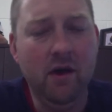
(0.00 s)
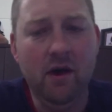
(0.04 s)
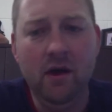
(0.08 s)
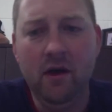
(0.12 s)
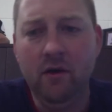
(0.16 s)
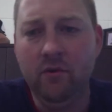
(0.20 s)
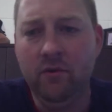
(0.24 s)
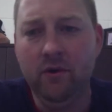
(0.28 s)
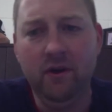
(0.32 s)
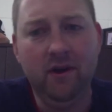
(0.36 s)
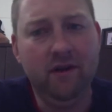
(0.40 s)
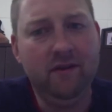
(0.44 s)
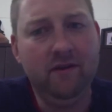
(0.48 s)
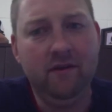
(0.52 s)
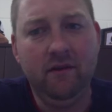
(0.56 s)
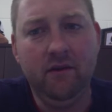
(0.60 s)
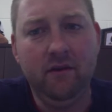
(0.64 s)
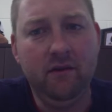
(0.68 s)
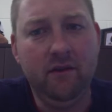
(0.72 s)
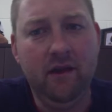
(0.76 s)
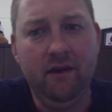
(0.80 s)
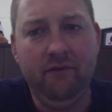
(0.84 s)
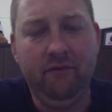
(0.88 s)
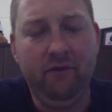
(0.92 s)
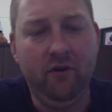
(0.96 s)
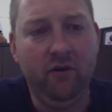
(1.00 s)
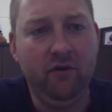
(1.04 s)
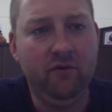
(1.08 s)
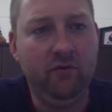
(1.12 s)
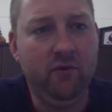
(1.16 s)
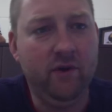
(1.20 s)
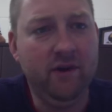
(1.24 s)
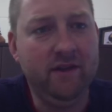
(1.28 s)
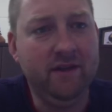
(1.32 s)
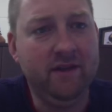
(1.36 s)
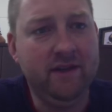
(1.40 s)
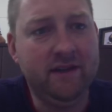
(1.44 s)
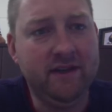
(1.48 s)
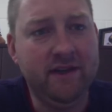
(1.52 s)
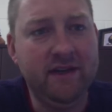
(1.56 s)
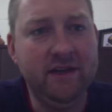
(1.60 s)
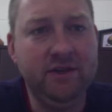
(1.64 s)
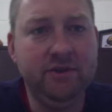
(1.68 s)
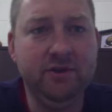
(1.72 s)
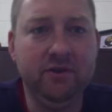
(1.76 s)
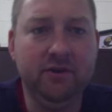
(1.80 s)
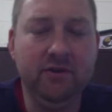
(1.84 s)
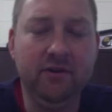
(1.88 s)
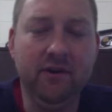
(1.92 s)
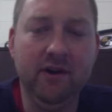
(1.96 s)
really, that first week, the
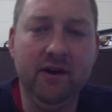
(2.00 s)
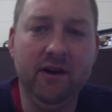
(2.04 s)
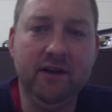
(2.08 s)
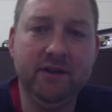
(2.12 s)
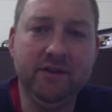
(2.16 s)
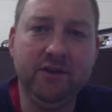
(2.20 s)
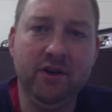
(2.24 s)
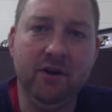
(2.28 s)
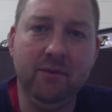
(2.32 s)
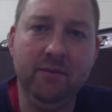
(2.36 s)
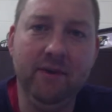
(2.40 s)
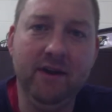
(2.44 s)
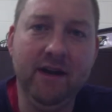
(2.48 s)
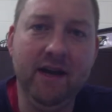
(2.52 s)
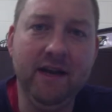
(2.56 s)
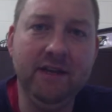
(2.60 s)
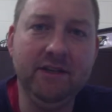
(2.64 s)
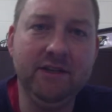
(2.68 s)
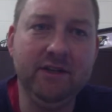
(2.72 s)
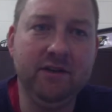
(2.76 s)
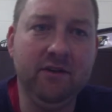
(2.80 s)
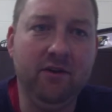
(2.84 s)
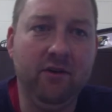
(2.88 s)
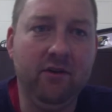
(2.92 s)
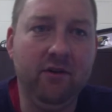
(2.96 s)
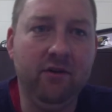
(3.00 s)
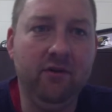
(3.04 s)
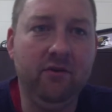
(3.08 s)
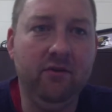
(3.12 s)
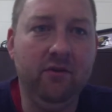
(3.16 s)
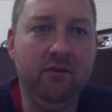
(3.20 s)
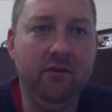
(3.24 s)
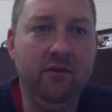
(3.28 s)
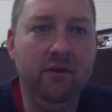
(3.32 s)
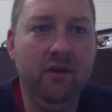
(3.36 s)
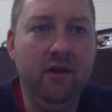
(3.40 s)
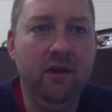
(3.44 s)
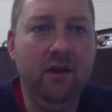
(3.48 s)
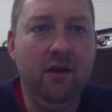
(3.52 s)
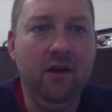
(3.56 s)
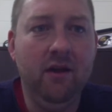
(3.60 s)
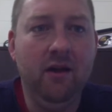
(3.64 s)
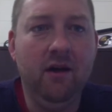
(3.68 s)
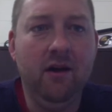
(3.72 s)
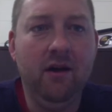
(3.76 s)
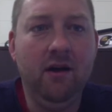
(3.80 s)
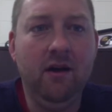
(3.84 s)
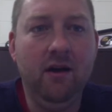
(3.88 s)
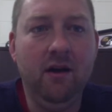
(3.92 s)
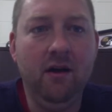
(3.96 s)
teacher termination article,
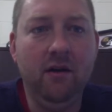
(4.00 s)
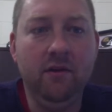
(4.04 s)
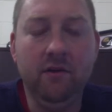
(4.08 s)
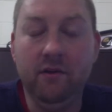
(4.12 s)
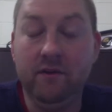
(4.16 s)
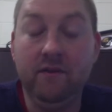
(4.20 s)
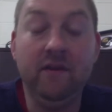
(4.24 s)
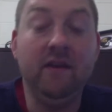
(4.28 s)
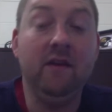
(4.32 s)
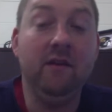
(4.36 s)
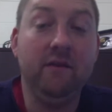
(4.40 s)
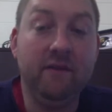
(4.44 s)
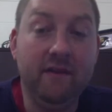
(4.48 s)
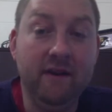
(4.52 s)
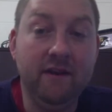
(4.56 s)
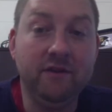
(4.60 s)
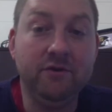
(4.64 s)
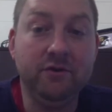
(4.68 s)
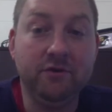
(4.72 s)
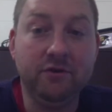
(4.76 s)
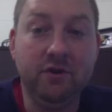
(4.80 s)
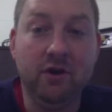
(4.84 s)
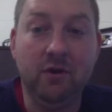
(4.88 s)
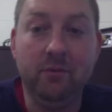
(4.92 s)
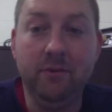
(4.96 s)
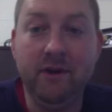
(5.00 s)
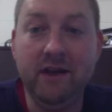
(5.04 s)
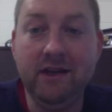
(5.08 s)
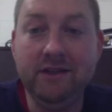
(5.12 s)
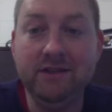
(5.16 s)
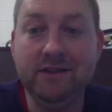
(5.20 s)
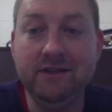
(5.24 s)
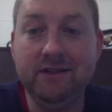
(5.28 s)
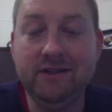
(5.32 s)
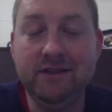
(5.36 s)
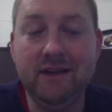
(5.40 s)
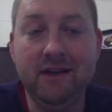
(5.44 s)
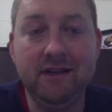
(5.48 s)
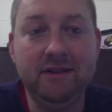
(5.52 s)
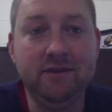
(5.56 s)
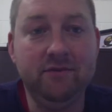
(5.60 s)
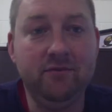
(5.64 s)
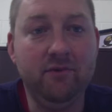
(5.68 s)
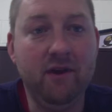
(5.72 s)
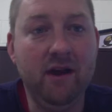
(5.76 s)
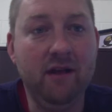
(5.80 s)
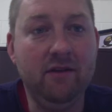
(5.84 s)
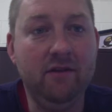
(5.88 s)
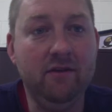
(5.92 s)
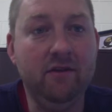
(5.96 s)
the teacher termination section,
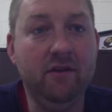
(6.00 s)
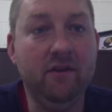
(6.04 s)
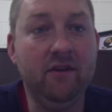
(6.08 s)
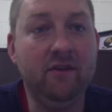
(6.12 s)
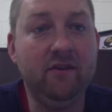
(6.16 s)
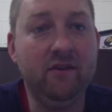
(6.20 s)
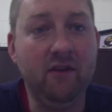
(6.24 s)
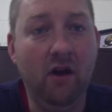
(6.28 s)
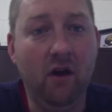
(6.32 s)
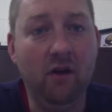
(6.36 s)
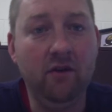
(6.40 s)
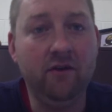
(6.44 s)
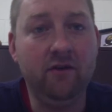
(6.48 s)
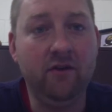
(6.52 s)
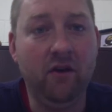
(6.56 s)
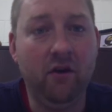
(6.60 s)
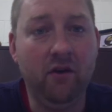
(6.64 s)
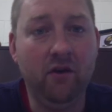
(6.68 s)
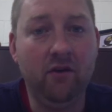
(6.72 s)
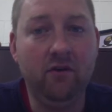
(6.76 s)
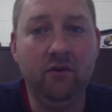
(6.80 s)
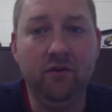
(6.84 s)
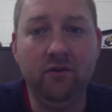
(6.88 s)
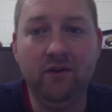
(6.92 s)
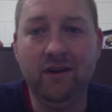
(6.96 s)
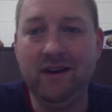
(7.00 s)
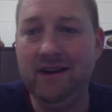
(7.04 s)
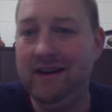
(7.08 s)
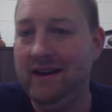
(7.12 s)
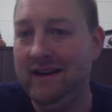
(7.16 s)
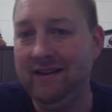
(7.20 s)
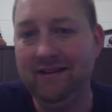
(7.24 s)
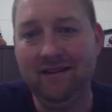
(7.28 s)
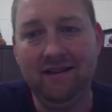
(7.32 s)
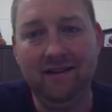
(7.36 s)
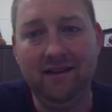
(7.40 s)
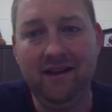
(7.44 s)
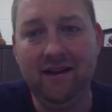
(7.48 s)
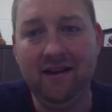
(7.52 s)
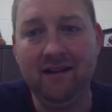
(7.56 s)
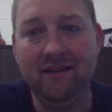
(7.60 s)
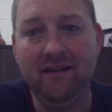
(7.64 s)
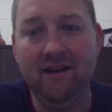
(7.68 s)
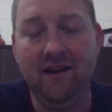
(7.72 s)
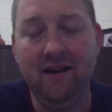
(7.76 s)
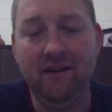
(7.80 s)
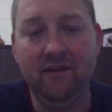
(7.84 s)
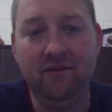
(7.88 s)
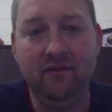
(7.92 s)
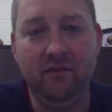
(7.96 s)
rather, the SALTS article connected a lot of
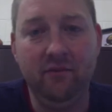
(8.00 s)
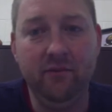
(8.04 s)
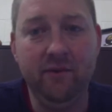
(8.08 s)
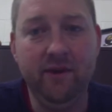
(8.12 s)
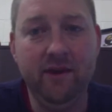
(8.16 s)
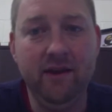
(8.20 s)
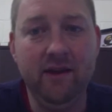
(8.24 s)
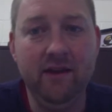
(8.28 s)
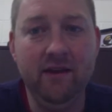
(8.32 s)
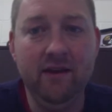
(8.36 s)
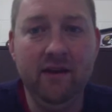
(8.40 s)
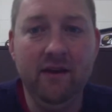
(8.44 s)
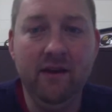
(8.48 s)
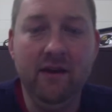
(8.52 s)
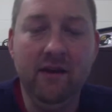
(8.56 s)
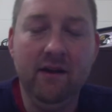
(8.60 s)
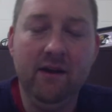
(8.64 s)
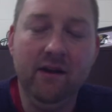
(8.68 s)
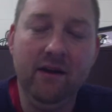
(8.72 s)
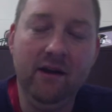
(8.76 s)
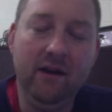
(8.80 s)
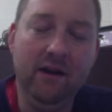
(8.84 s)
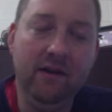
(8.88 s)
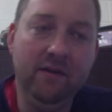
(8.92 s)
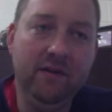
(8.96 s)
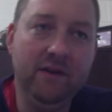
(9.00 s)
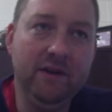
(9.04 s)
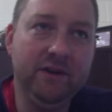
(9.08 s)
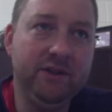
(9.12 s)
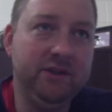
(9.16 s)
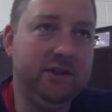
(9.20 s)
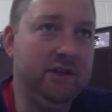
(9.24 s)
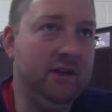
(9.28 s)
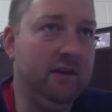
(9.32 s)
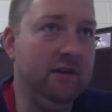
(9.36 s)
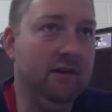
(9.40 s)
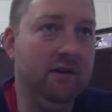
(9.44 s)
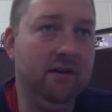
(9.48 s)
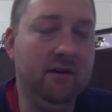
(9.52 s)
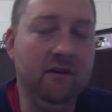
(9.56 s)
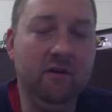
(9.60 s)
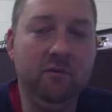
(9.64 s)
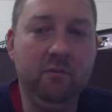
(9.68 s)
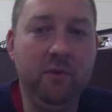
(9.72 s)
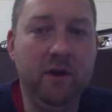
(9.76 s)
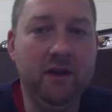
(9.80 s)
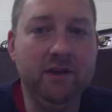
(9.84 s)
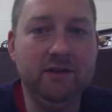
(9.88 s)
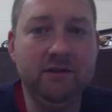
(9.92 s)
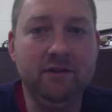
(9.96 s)
dots for me this year,
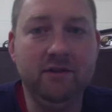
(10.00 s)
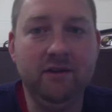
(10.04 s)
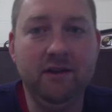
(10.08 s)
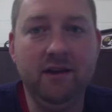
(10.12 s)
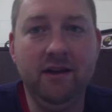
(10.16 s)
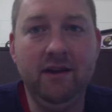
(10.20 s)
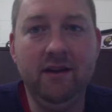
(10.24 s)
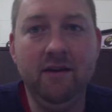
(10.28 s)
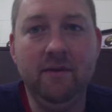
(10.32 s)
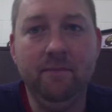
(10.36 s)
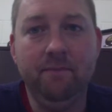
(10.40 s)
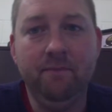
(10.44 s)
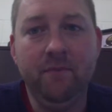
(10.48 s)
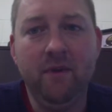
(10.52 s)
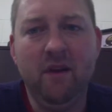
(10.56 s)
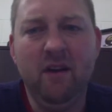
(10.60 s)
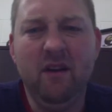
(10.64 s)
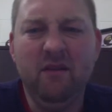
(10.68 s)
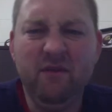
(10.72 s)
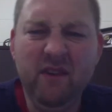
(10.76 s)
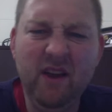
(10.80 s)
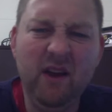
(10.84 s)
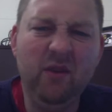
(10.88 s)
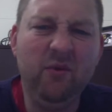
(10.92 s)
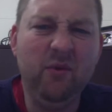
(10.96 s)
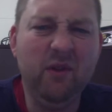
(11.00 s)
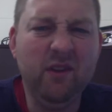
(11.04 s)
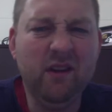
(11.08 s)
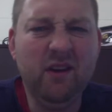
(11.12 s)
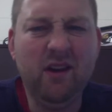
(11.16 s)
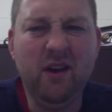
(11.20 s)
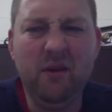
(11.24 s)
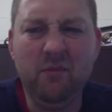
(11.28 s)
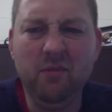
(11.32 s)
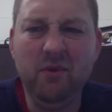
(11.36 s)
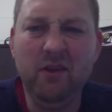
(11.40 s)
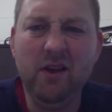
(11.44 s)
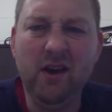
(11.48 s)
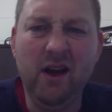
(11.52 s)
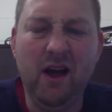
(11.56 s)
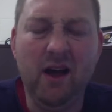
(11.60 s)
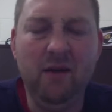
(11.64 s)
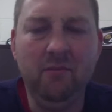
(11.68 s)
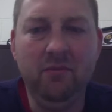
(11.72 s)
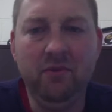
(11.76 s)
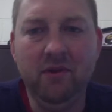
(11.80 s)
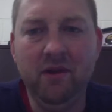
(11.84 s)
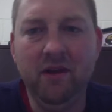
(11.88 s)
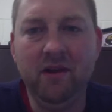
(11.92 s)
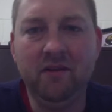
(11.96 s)
especially dealt with a couple of
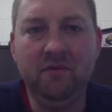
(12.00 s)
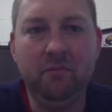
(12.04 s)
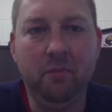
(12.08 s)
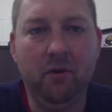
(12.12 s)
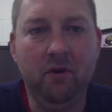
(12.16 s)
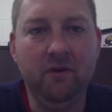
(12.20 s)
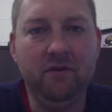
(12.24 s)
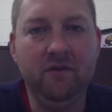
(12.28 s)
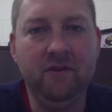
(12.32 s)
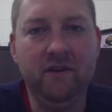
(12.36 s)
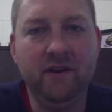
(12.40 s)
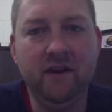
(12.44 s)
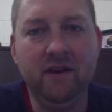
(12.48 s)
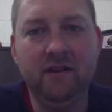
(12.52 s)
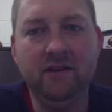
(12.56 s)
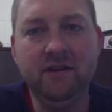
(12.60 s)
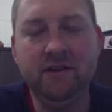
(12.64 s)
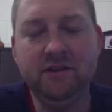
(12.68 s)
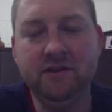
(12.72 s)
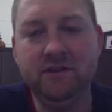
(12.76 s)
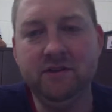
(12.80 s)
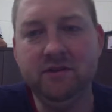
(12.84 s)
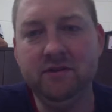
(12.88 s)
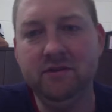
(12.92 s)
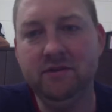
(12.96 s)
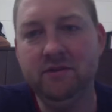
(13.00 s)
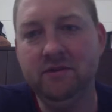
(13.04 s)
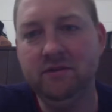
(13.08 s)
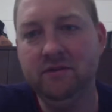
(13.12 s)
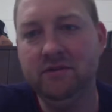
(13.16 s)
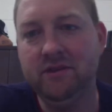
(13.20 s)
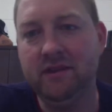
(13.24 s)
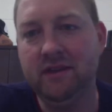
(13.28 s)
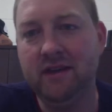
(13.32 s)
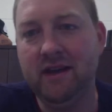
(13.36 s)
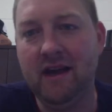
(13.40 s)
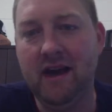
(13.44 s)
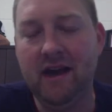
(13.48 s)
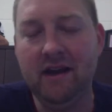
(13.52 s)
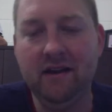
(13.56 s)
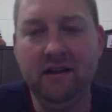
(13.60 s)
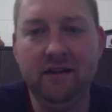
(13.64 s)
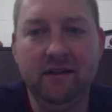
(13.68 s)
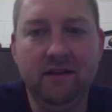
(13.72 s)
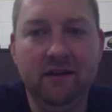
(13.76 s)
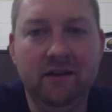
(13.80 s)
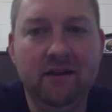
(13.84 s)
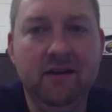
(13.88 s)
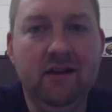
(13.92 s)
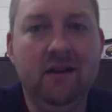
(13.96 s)
complex personnel issues and kind
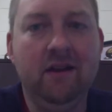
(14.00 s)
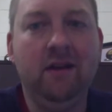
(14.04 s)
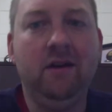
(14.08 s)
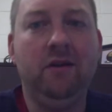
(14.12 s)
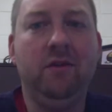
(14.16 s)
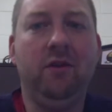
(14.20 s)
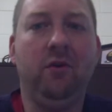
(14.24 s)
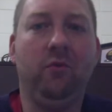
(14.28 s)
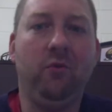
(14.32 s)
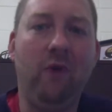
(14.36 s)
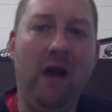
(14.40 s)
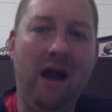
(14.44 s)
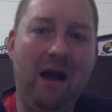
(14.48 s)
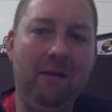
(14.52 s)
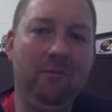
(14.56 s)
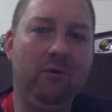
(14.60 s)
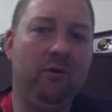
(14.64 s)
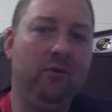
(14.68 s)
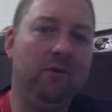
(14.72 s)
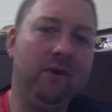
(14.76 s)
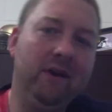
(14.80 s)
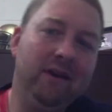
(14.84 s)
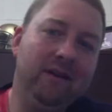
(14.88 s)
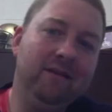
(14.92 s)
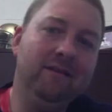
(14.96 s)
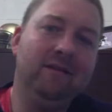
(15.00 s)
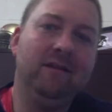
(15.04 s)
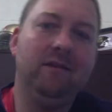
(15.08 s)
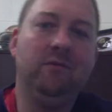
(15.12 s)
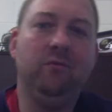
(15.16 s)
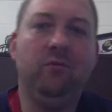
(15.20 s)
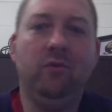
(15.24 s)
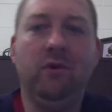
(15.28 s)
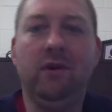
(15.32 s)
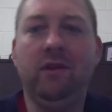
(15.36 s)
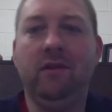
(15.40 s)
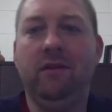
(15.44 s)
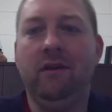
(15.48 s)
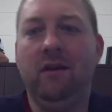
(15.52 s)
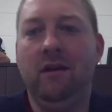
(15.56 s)
of the rhyme or reason with